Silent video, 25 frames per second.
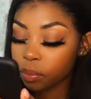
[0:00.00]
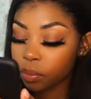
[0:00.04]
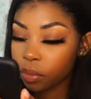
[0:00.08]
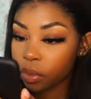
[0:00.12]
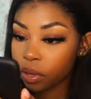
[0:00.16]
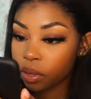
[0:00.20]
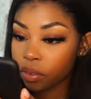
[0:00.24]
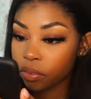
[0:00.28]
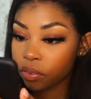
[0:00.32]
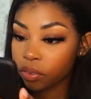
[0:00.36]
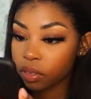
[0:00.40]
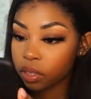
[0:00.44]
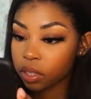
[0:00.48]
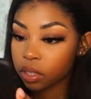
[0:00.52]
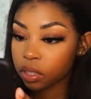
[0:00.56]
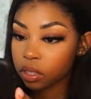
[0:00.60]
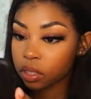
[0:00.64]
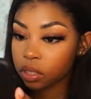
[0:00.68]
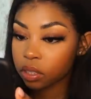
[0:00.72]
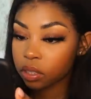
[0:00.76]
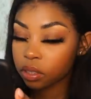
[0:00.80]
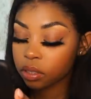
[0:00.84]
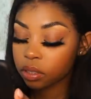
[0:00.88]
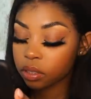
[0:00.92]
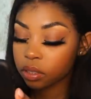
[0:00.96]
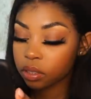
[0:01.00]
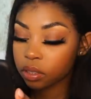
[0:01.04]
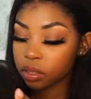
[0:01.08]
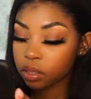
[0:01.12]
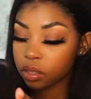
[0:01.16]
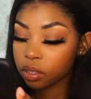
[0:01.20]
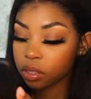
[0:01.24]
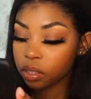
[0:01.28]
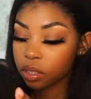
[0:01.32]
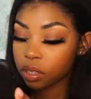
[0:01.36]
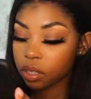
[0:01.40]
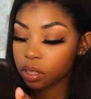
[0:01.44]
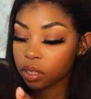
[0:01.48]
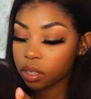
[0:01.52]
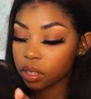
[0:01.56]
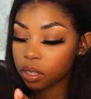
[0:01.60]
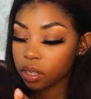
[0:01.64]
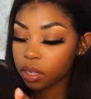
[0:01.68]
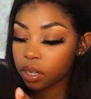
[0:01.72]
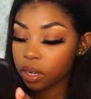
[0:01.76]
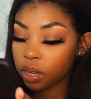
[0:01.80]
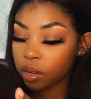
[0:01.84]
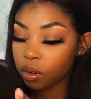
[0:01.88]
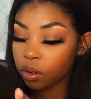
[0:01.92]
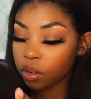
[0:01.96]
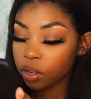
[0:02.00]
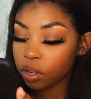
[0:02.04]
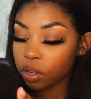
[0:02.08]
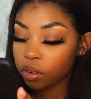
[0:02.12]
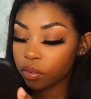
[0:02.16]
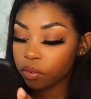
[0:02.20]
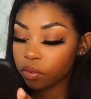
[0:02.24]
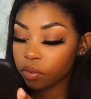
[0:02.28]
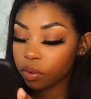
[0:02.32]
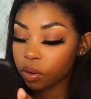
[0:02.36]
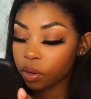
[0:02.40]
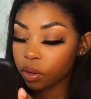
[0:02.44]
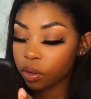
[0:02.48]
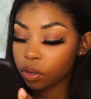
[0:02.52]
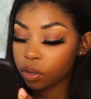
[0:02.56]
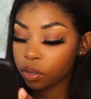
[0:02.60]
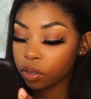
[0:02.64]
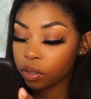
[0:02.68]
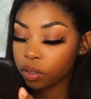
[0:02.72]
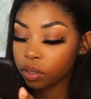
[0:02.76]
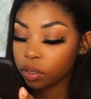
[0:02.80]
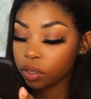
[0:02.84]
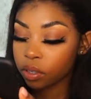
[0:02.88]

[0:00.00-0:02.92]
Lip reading: Perfect. Now look at the floor.